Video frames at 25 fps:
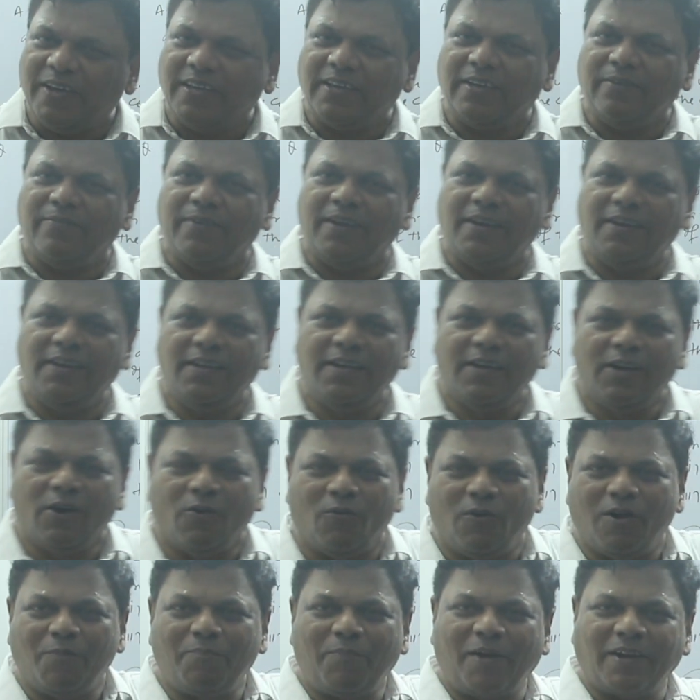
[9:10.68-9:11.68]
way given.
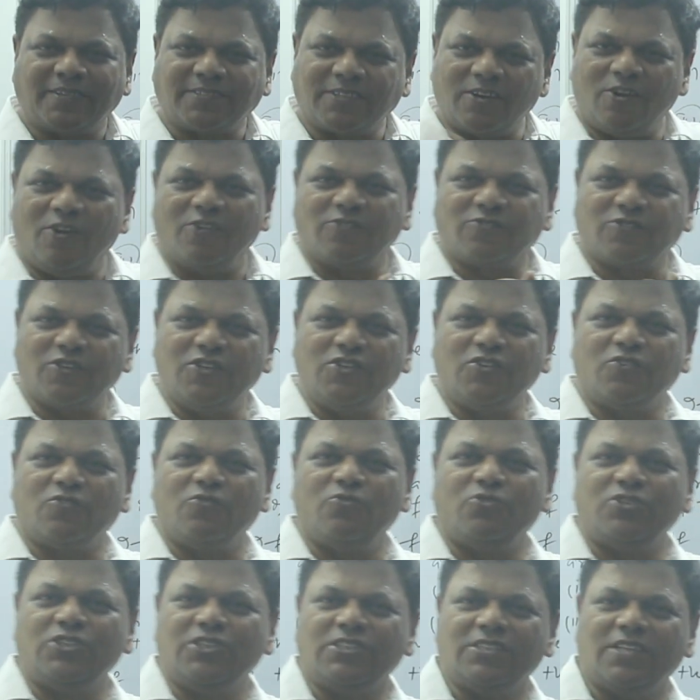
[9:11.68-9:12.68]
One person also
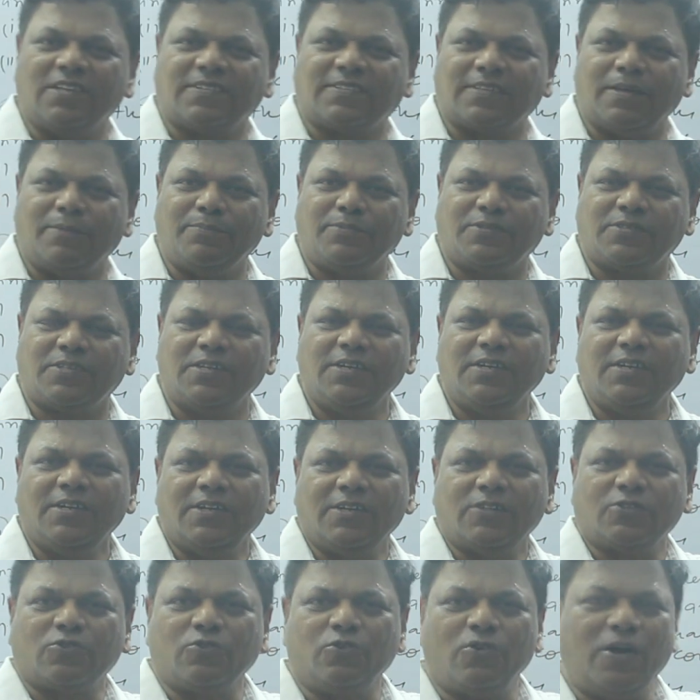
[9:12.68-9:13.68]
included in the sums.
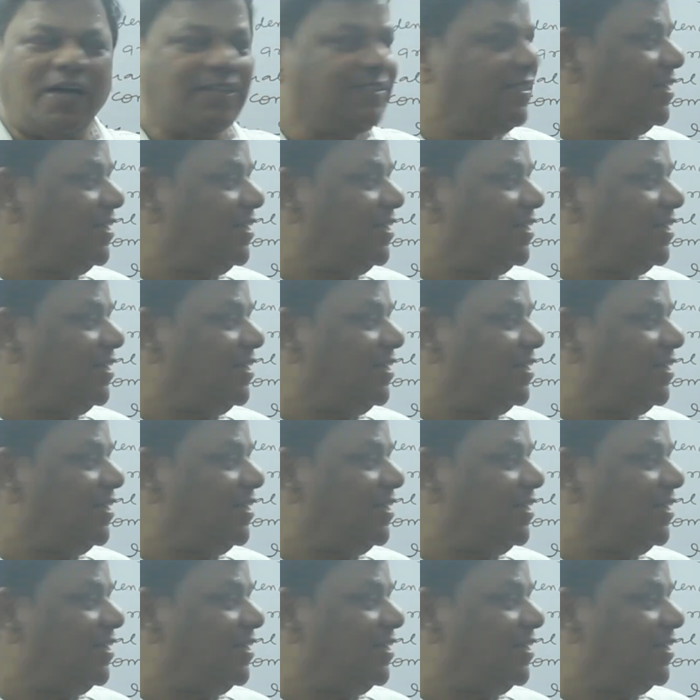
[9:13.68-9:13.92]
So I